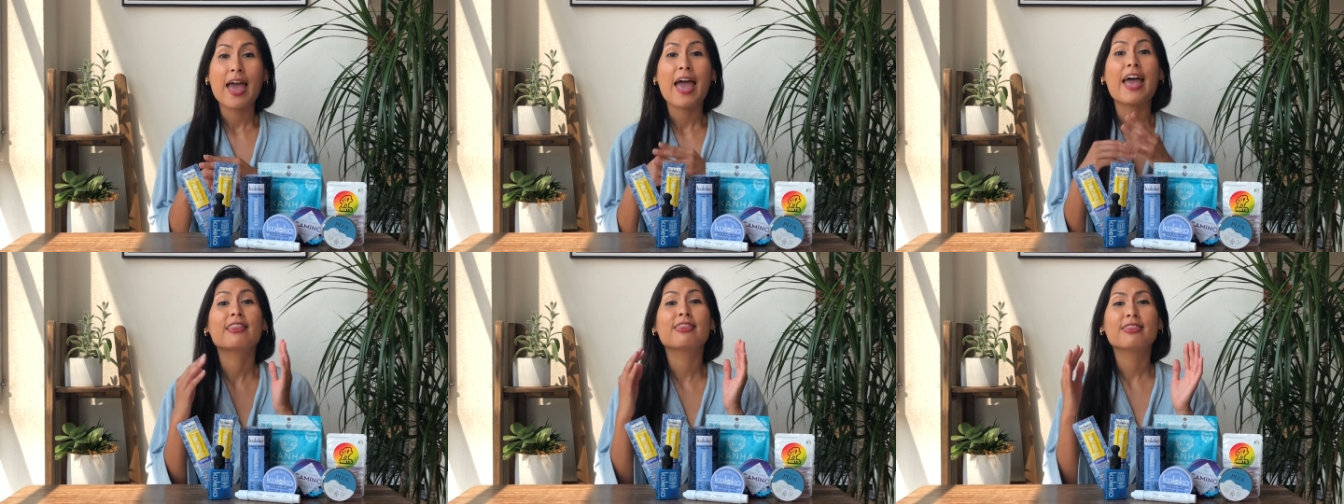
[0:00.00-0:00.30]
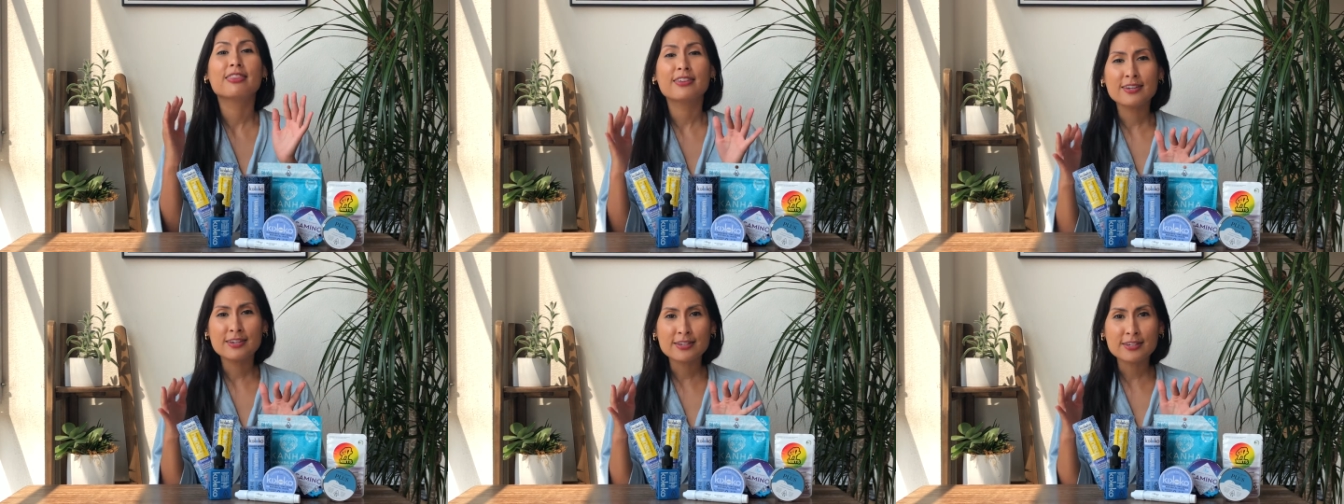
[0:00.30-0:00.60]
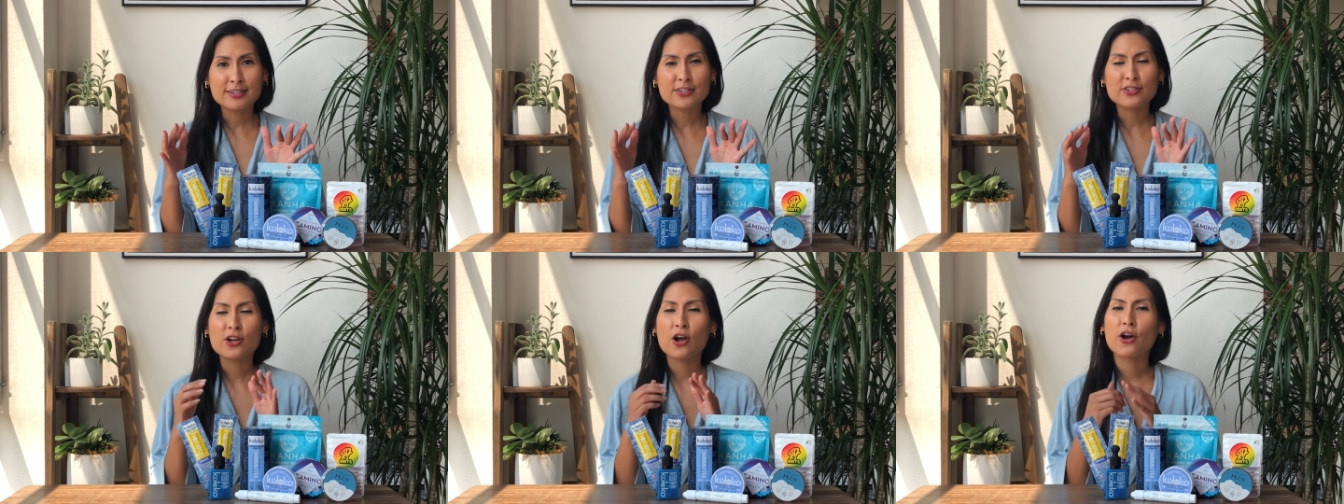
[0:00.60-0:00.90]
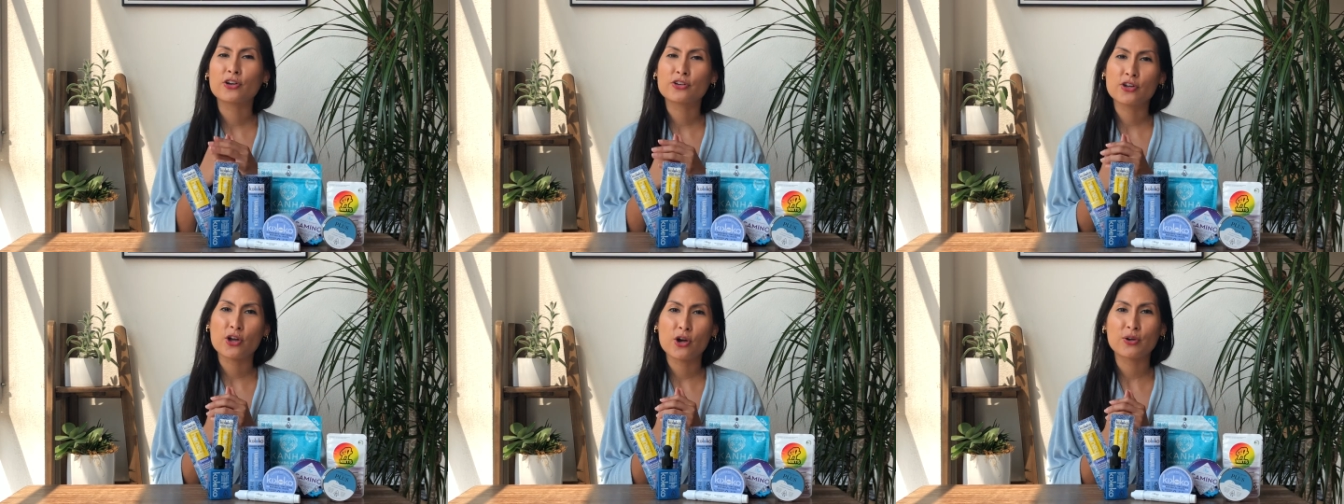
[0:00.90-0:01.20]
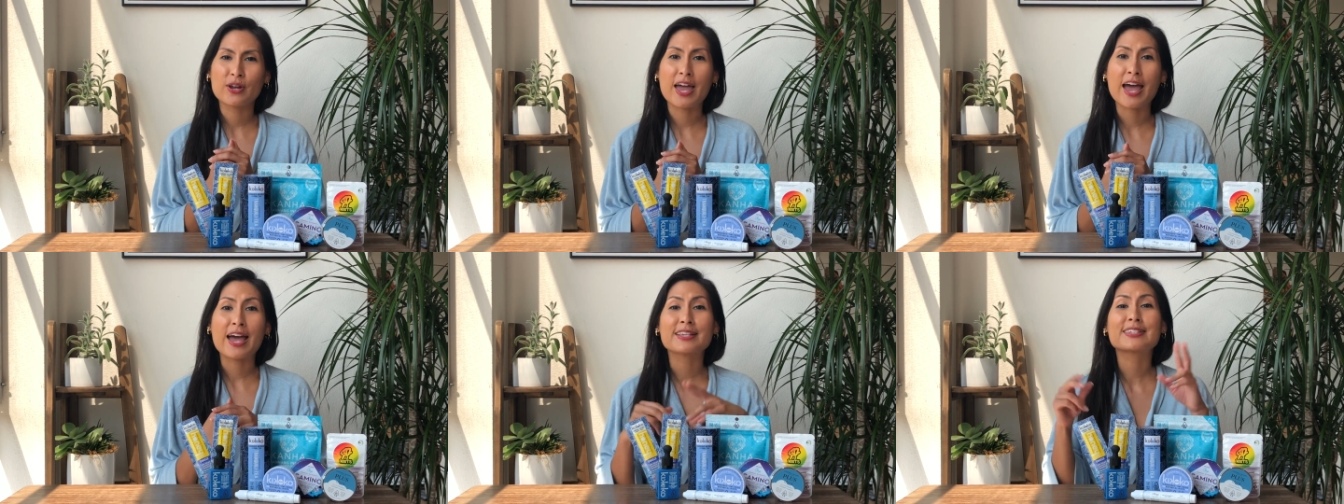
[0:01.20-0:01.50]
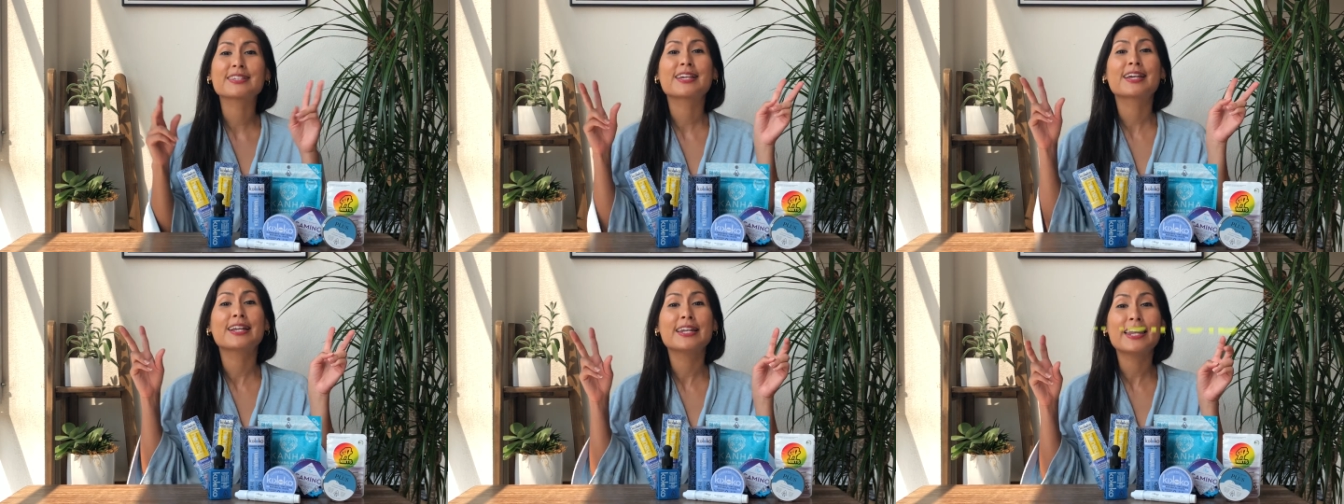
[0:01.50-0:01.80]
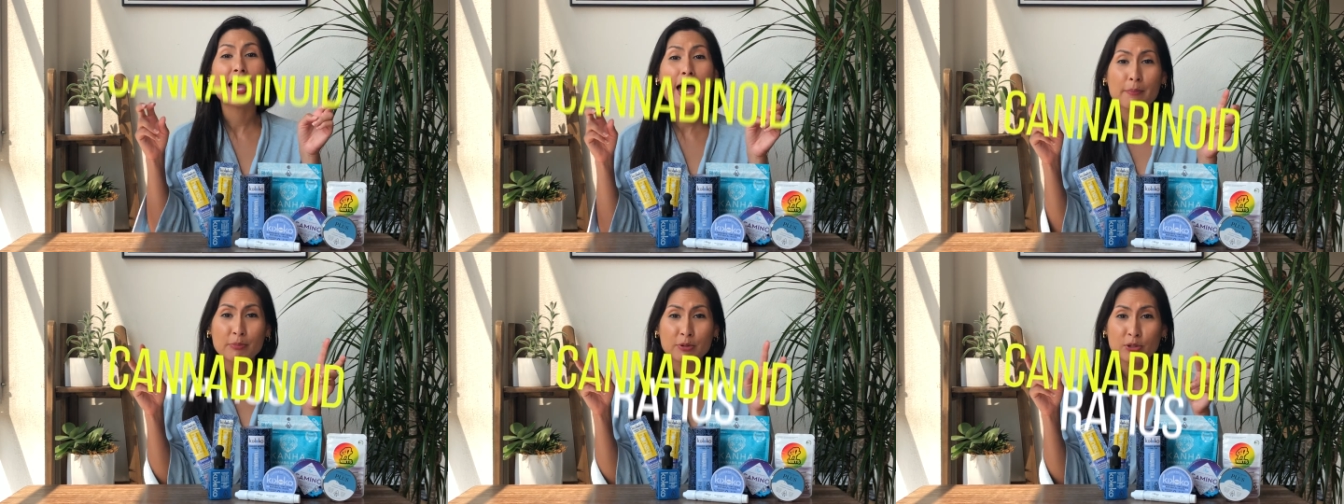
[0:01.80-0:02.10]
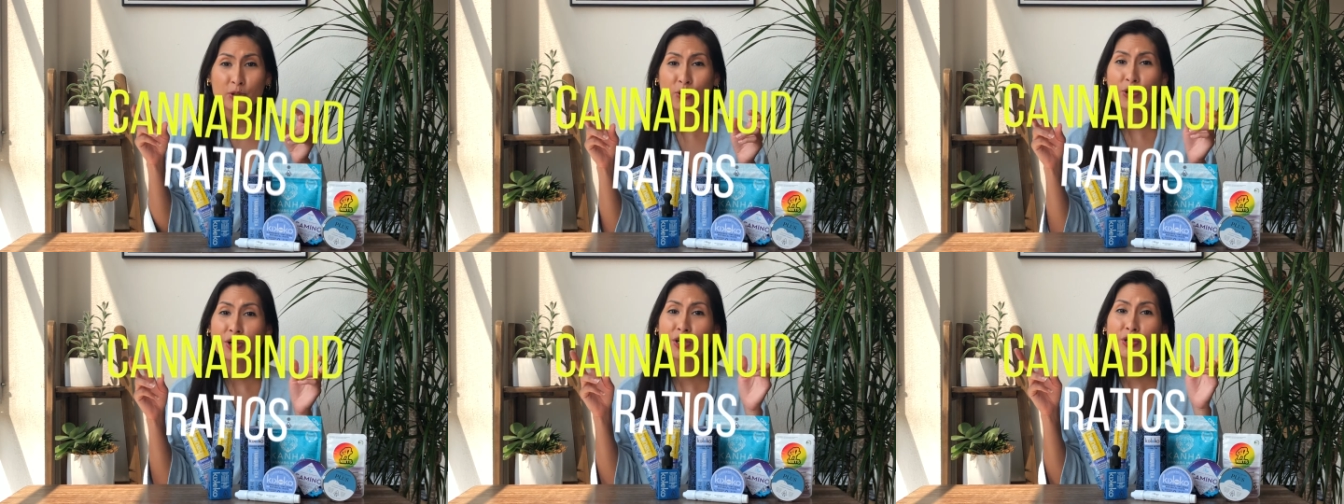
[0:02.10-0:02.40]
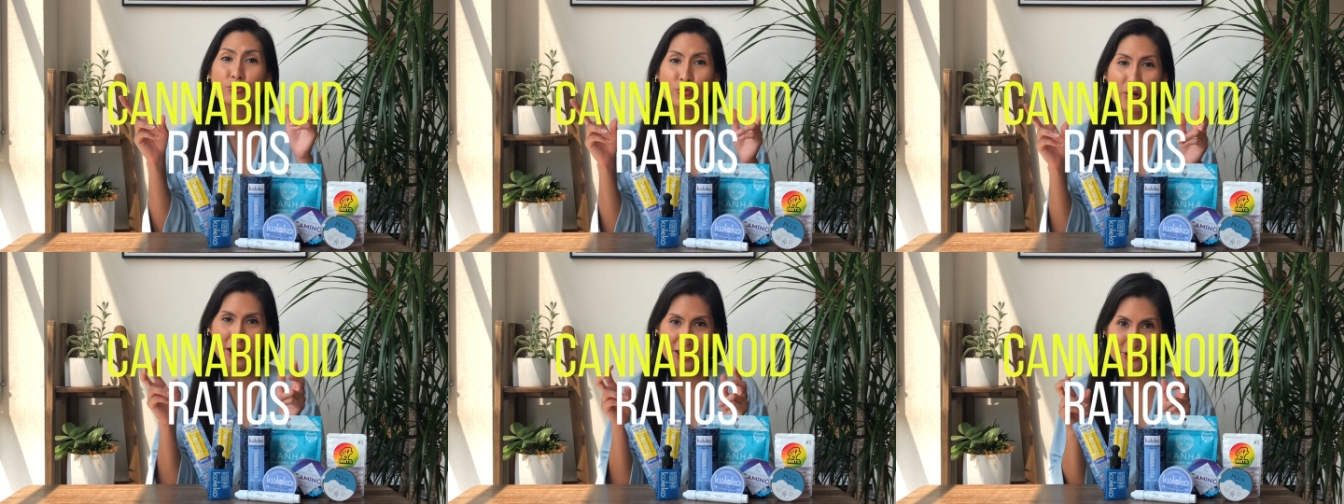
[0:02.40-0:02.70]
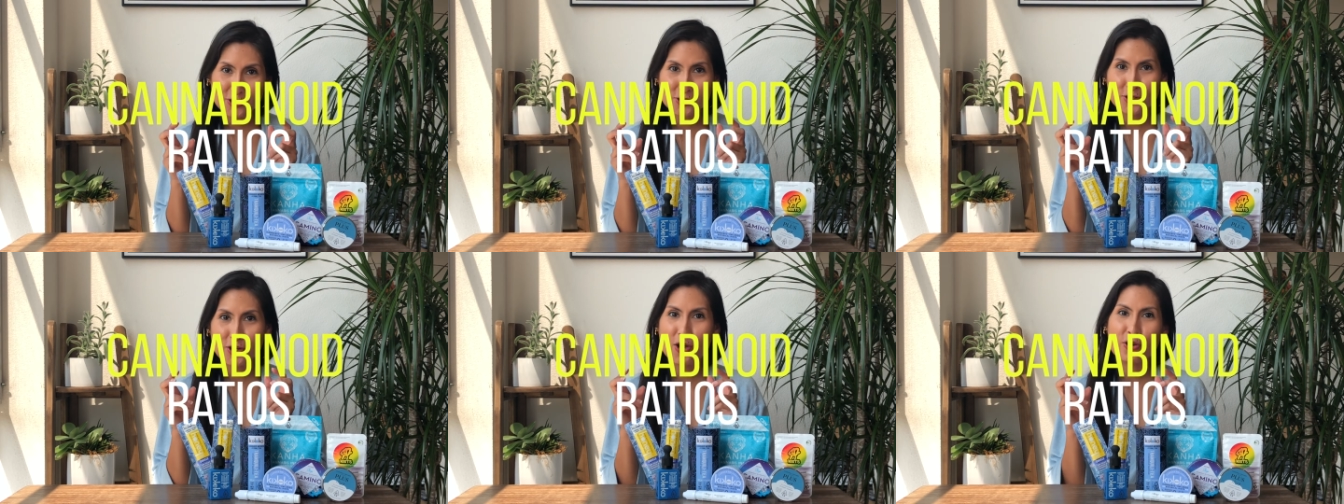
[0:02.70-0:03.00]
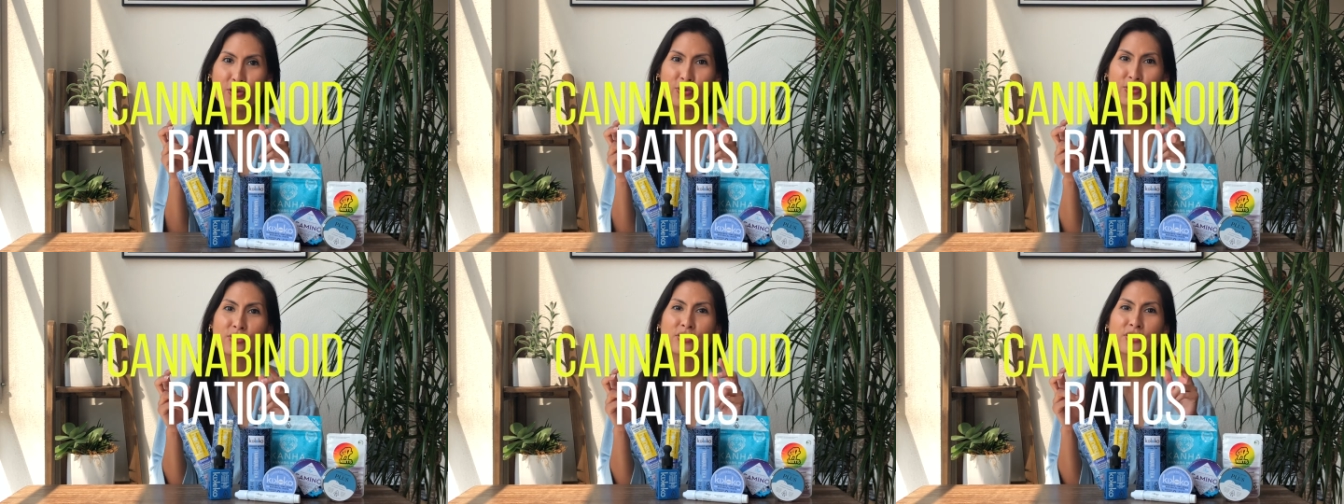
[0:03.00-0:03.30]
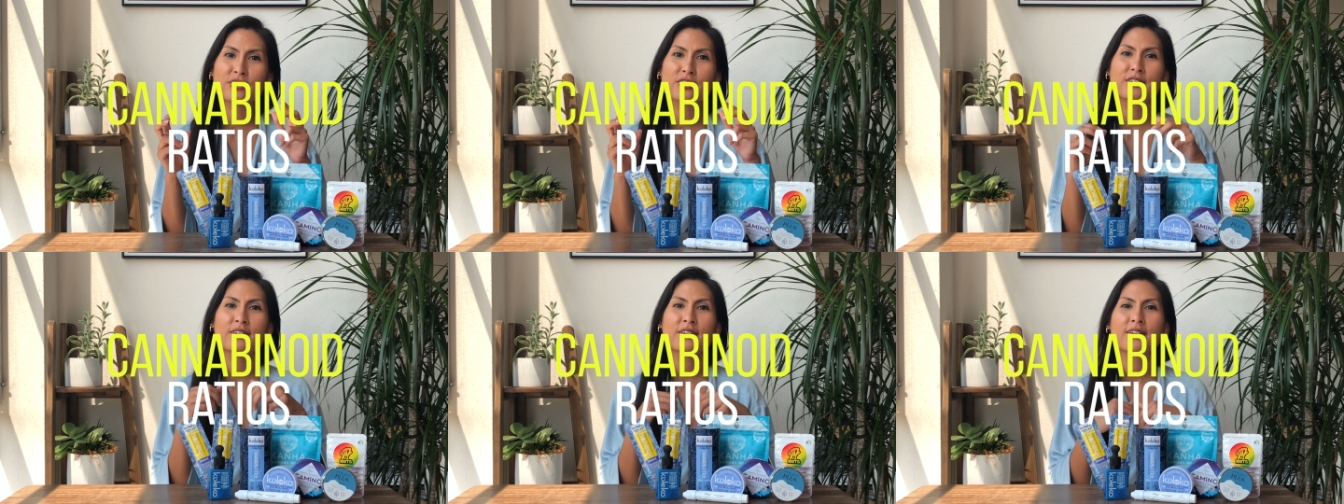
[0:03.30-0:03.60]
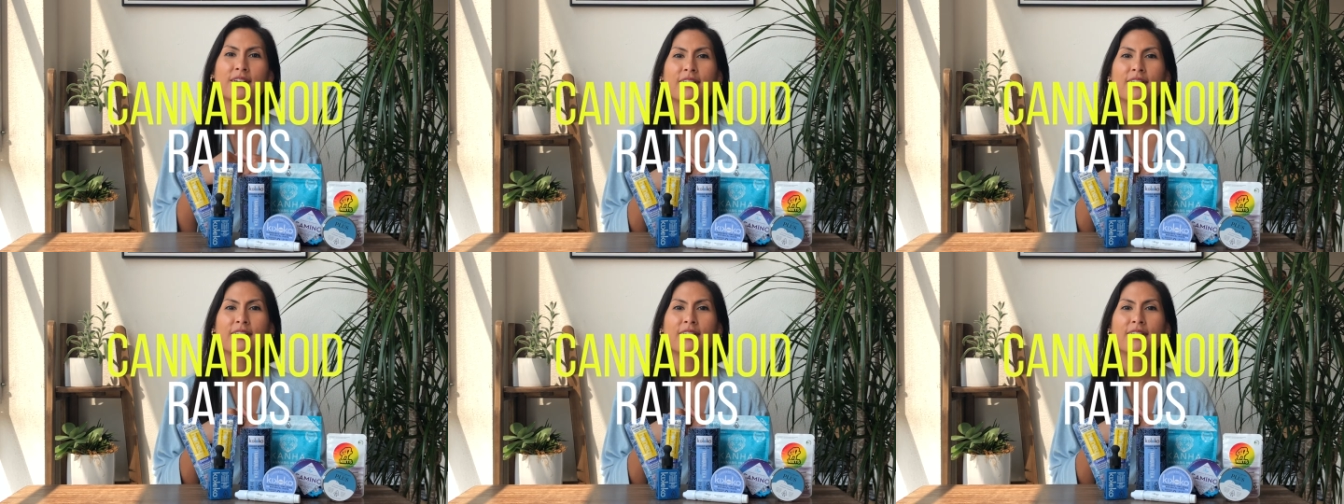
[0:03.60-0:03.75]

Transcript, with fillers: and these are known as cannabinoid ratios.